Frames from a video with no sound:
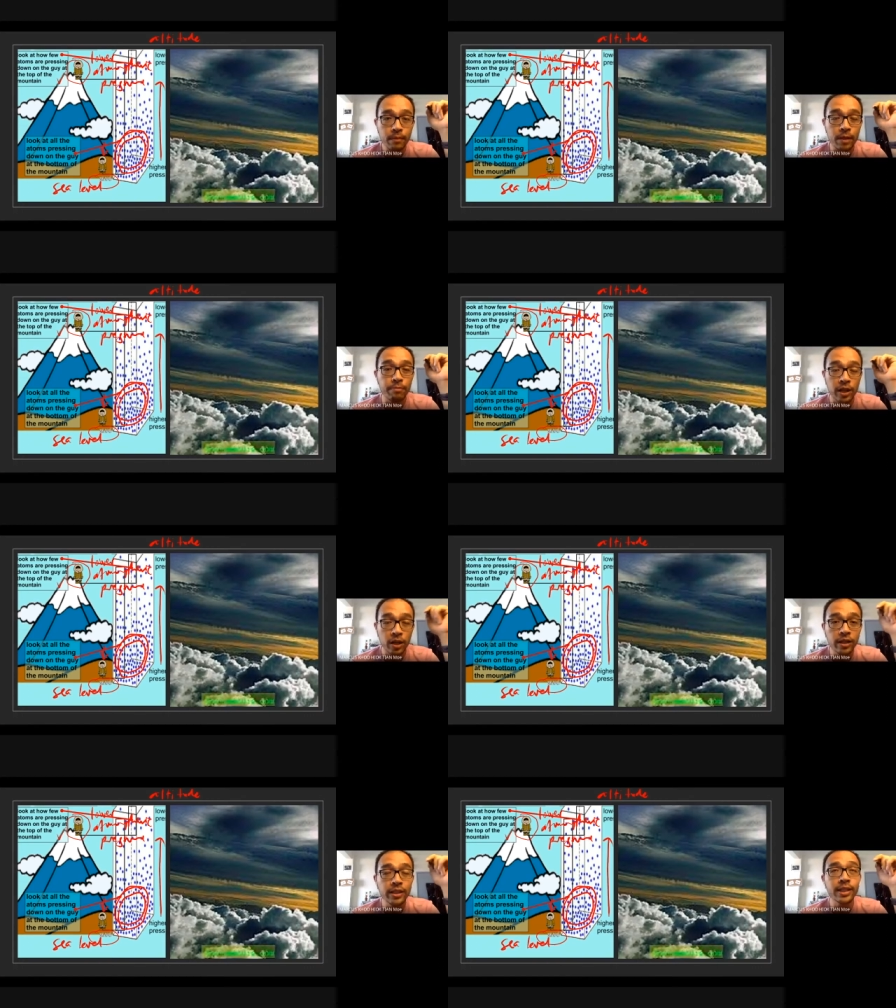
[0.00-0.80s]

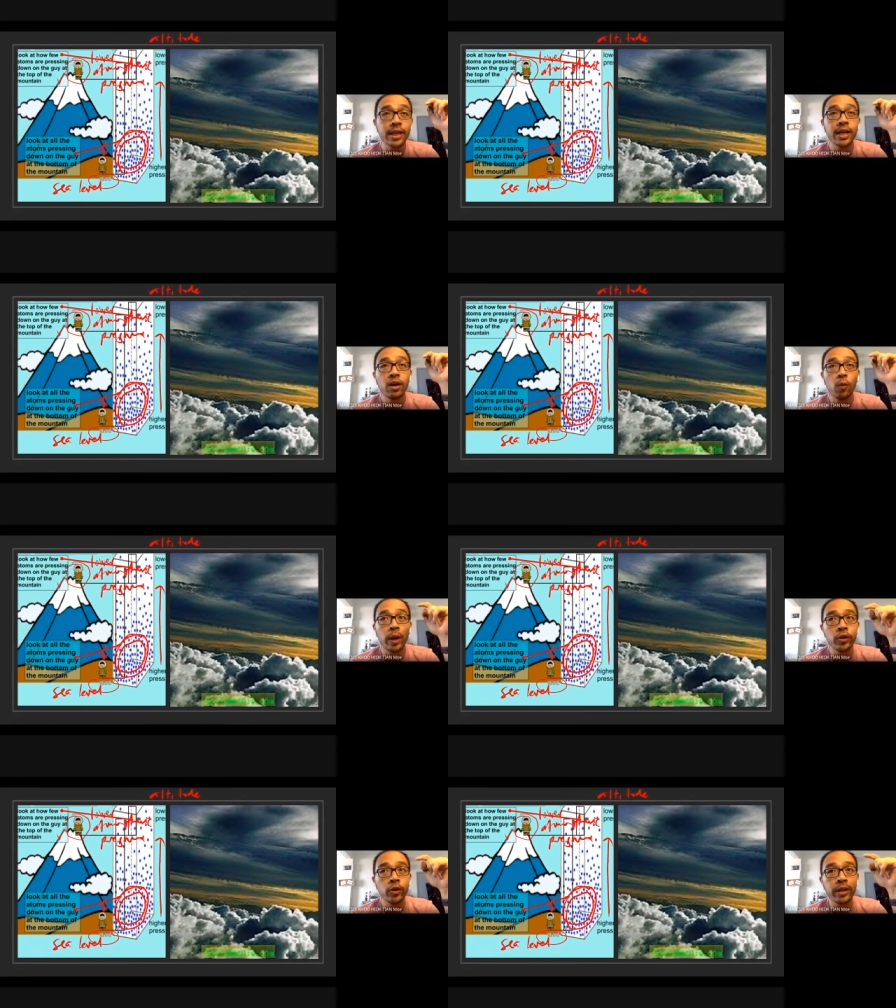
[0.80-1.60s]
Because
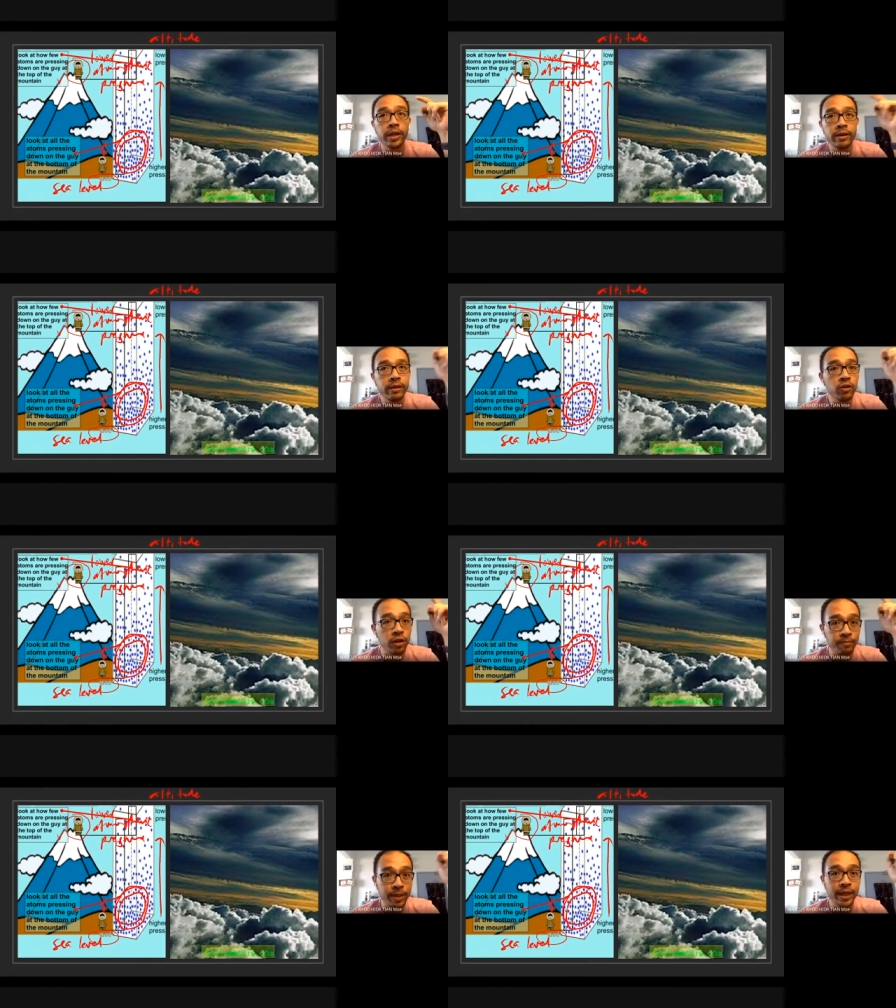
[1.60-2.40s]
when you are nearer to
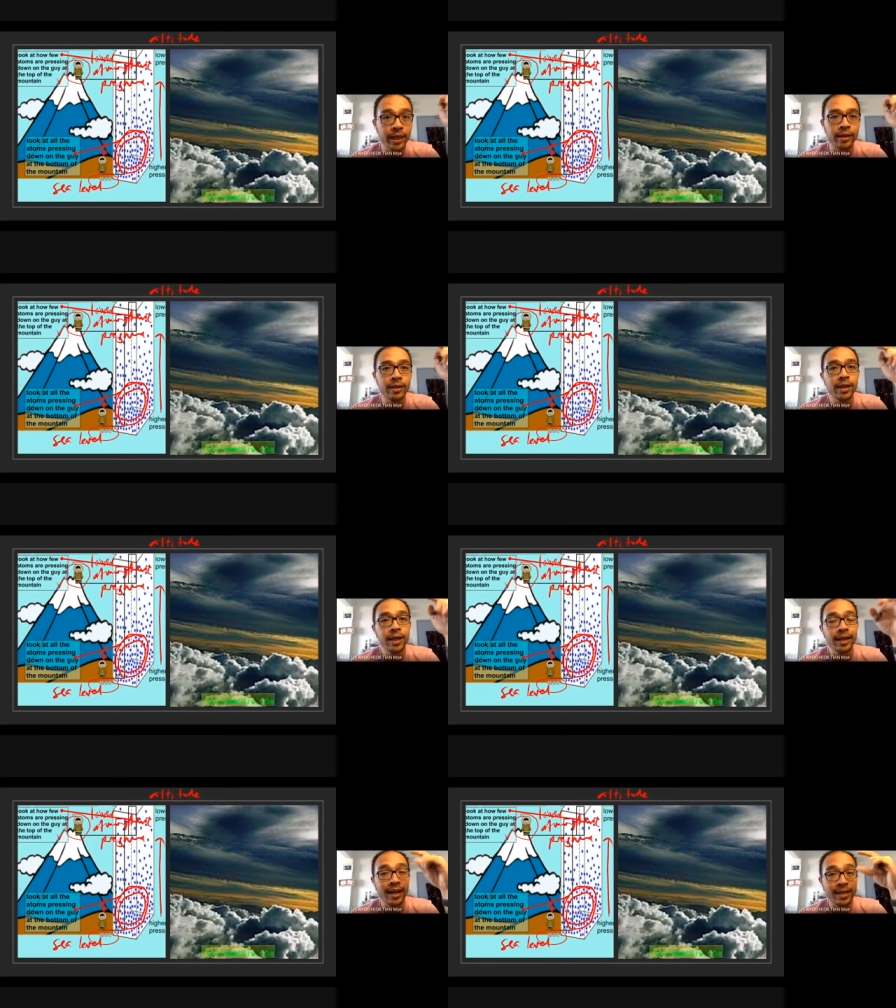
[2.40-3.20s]
the peak,
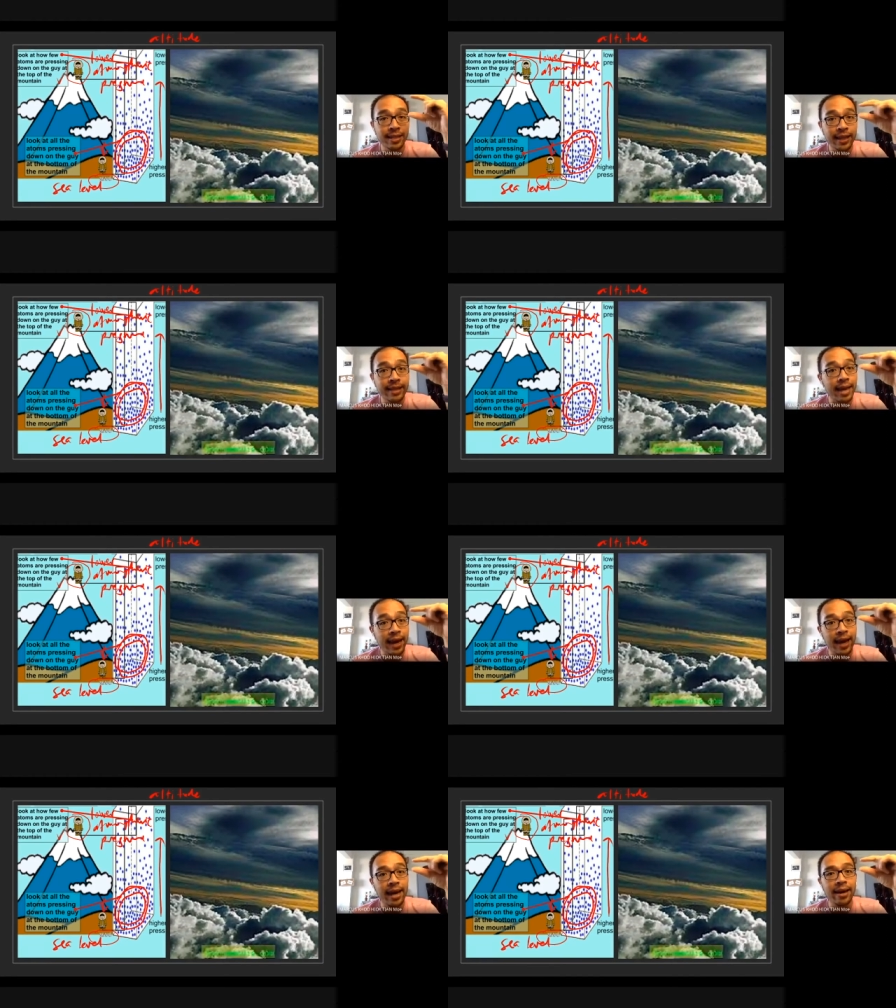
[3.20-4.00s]
there is less
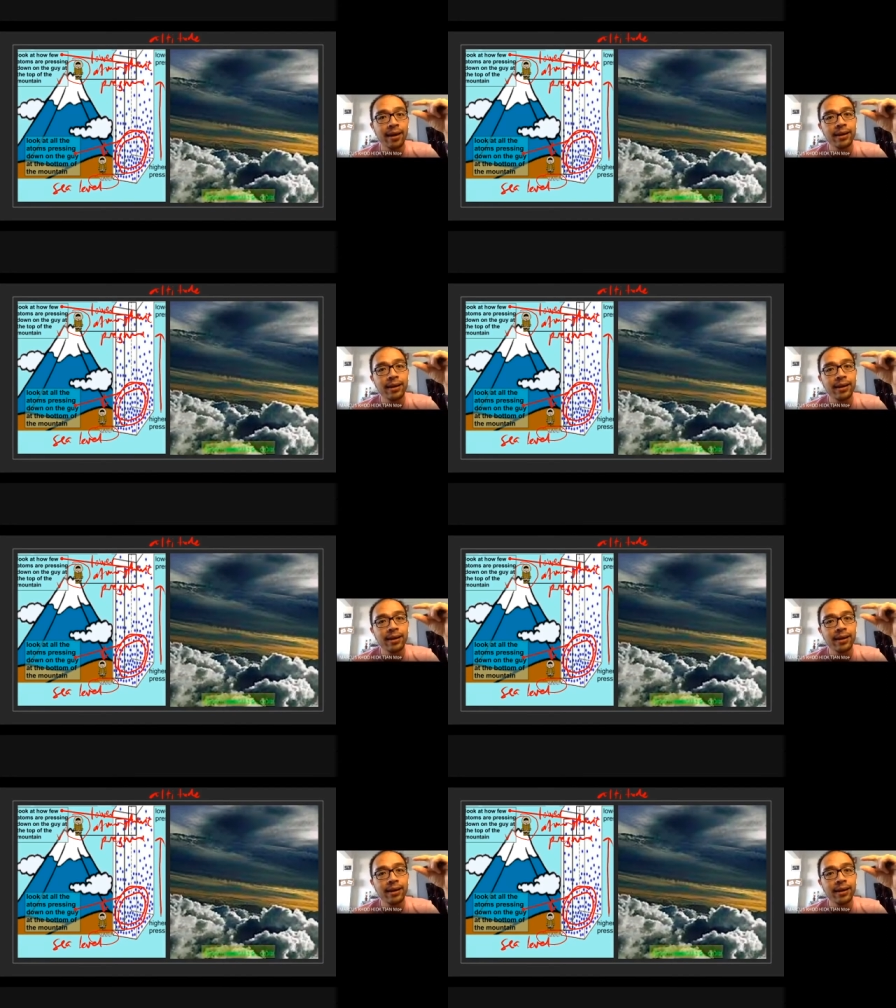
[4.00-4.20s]
air.